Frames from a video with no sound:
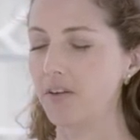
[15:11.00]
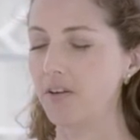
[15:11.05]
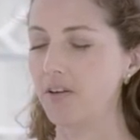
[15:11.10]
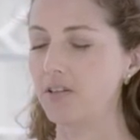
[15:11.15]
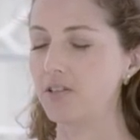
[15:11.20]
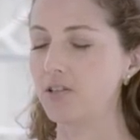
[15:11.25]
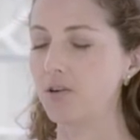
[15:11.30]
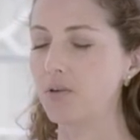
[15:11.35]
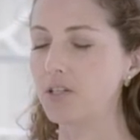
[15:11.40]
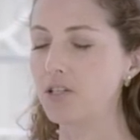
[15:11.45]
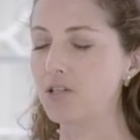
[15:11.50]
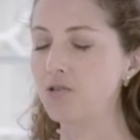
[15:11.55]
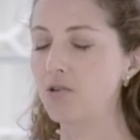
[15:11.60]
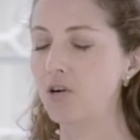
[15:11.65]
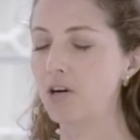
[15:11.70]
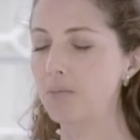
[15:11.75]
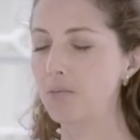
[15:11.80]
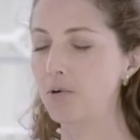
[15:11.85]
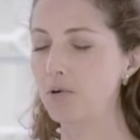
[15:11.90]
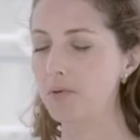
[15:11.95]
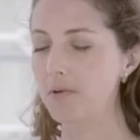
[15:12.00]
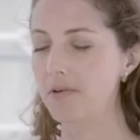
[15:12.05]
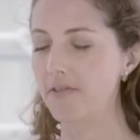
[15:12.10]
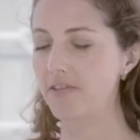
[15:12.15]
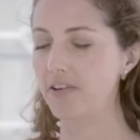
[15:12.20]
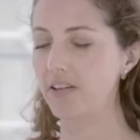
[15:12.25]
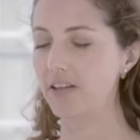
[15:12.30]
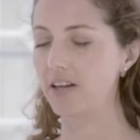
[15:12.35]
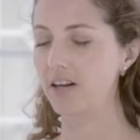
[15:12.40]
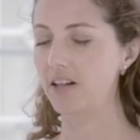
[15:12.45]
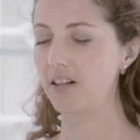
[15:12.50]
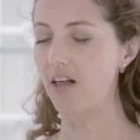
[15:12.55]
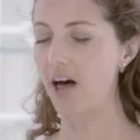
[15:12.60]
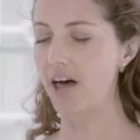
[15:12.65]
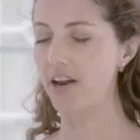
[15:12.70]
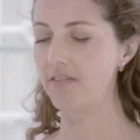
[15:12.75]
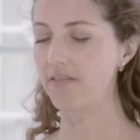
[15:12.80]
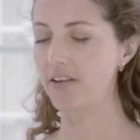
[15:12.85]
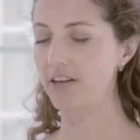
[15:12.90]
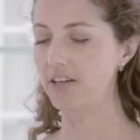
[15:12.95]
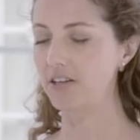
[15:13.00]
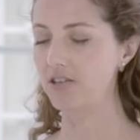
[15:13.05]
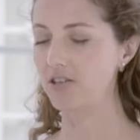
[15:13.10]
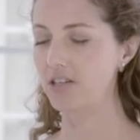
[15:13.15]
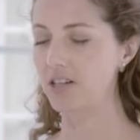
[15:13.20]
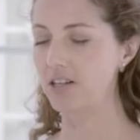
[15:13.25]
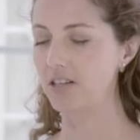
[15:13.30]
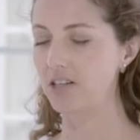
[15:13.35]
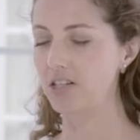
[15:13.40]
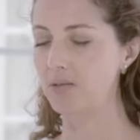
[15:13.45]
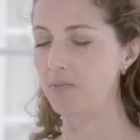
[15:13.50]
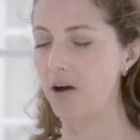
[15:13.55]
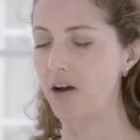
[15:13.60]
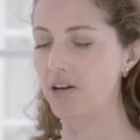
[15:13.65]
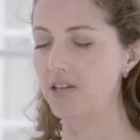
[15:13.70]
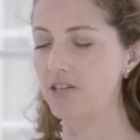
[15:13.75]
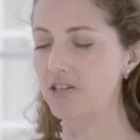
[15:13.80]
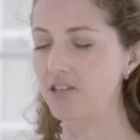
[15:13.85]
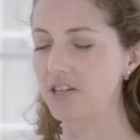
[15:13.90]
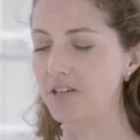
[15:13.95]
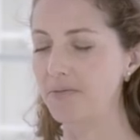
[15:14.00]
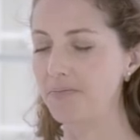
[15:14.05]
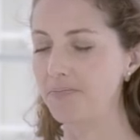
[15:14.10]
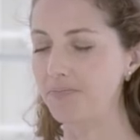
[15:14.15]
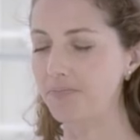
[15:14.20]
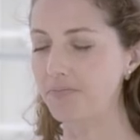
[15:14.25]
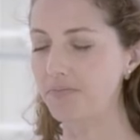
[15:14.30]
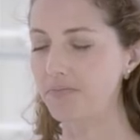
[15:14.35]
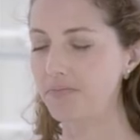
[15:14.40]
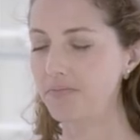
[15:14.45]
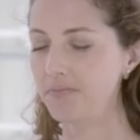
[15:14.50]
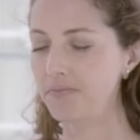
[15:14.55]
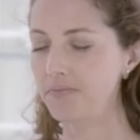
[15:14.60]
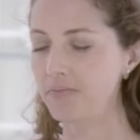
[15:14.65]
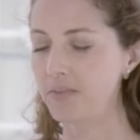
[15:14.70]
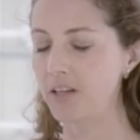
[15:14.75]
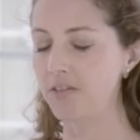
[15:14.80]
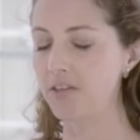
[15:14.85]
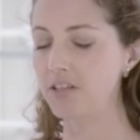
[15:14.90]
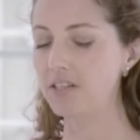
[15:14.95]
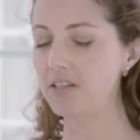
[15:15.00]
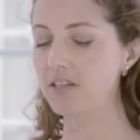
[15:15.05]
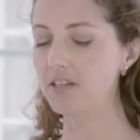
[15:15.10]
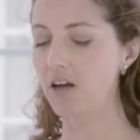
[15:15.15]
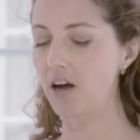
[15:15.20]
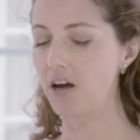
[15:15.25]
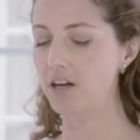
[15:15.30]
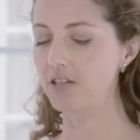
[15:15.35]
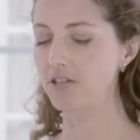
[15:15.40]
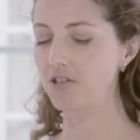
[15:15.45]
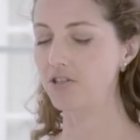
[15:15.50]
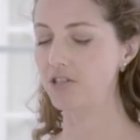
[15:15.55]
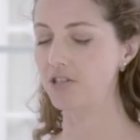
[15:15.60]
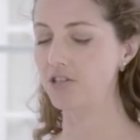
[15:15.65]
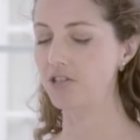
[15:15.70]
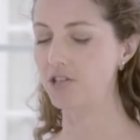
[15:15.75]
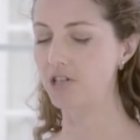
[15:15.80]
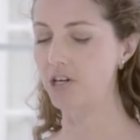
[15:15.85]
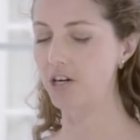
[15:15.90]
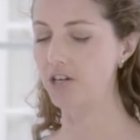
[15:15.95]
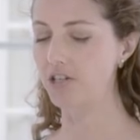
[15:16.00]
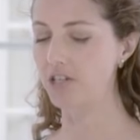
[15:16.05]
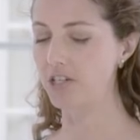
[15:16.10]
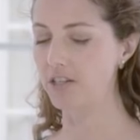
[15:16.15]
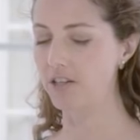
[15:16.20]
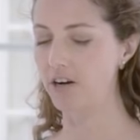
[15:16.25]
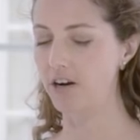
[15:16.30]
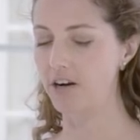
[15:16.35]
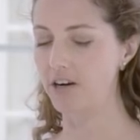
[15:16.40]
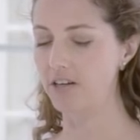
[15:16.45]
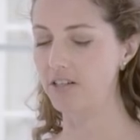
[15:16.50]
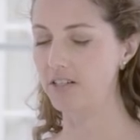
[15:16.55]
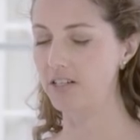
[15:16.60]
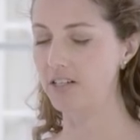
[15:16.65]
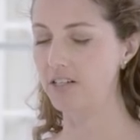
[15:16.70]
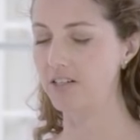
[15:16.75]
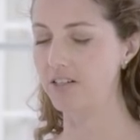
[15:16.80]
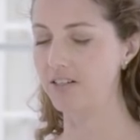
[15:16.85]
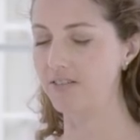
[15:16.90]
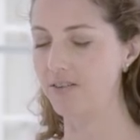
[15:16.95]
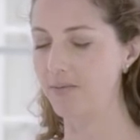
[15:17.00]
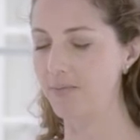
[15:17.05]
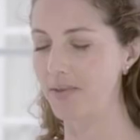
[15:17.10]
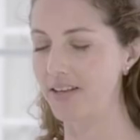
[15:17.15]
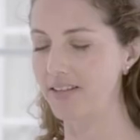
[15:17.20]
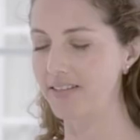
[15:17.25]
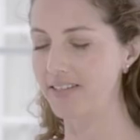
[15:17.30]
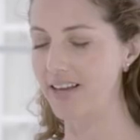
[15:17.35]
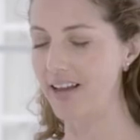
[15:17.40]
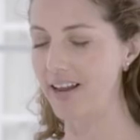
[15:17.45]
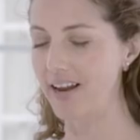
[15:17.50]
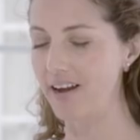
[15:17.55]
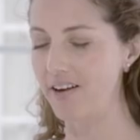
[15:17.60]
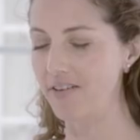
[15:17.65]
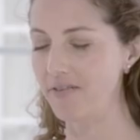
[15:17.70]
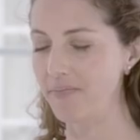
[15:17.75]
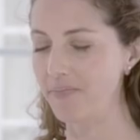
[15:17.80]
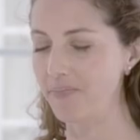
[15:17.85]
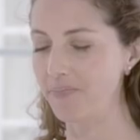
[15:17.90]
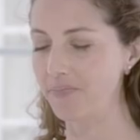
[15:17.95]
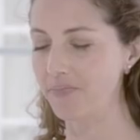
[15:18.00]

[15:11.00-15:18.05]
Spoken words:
Good. So it's normal to be feeling a lot of energy in this posture. This is us just charging the heart center from the inside out.